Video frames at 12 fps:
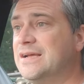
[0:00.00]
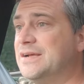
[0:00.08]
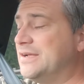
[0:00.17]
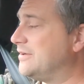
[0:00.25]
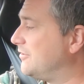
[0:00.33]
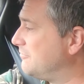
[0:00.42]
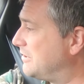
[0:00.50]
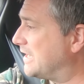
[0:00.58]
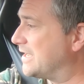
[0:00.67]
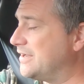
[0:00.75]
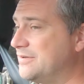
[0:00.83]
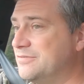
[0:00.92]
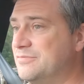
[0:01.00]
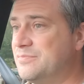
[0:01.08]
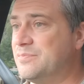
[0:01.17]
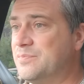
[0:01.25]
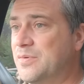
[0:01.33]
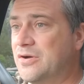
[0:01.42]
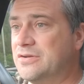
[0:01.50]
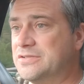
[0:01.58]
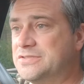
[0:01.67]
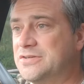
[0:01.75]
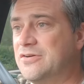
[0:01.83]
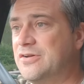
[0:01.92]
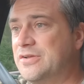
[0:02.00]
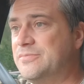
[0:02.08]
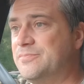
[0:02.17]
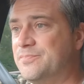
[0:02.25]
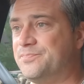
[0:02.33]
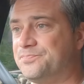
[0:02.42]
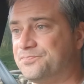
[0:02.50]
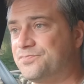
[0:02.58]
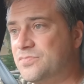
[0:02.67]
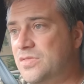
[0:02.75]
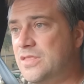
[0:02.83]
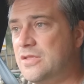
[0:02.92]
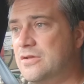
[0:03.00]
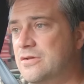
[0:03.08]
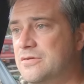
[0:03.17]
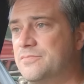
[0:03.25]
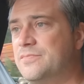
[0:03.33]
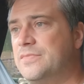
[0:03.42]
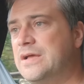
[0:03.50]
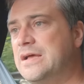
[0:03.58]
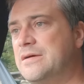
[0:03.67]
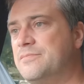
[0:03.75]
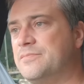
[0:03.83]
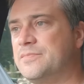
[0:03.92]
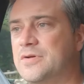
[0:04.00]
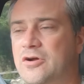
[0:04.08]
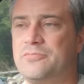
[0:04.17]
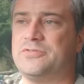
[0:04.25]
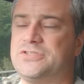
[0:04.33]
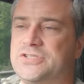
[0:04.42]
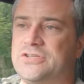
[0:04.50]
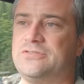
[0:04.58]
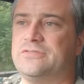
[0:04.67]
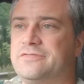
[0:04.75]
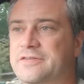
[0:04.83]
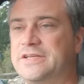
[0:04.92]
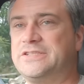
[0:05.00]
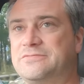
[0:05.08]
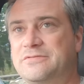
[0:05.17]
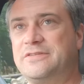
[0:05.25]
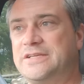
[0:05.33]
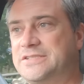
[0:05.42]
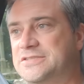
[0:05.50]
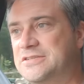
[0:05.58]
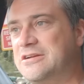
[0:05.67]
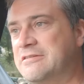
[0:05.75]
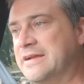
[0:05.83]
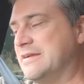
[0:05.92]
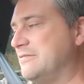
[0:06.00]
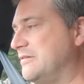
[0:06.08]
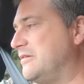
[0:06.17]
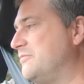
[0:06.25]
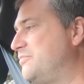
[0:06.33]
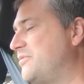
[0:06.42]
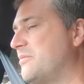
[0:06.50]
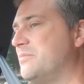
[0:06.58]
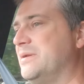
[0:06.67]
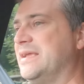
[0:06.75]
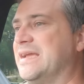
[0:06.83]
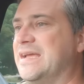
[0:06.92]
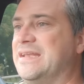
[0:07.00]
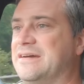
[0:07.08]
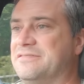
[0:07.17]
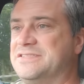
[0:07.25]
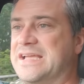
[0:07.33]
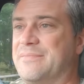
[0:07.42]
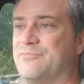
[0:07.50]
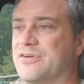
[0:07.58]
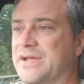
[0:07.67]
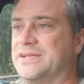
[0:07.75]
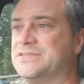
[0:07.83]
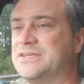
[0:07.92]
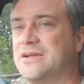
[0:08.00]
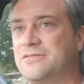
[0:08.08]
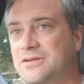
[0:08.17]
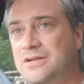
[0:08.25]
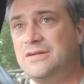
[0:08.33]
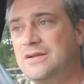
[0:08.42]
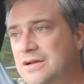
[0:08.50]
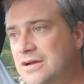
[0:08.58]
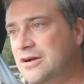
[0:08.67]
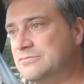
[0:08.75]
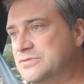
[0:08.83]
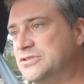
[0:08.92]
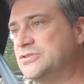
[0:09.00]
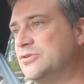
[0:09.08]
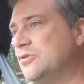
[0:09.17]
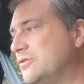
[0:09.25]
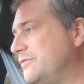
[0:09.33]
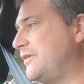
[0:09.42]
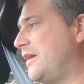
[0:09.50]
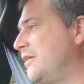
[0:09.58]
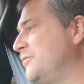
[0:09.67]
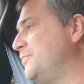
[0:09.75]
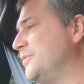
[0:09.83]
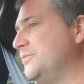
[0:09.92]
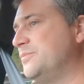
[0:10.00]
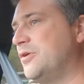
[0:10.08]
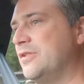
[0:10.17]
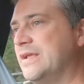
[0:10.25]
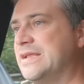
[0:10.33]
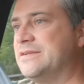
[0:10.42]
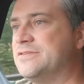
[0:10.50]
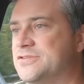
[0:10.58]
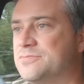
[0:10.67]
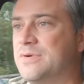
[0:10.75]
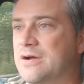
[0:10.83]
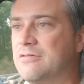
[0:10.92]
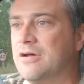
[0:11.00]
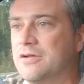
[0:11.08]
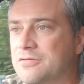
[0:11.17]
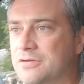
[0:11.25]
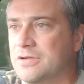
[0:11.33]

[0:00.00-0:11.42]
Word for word: and I reckon by the time um, Hybrid Tune have finished with this, I reckon I'll probably get another 10 brake. So I'm sort of hoping by the end of tomorrow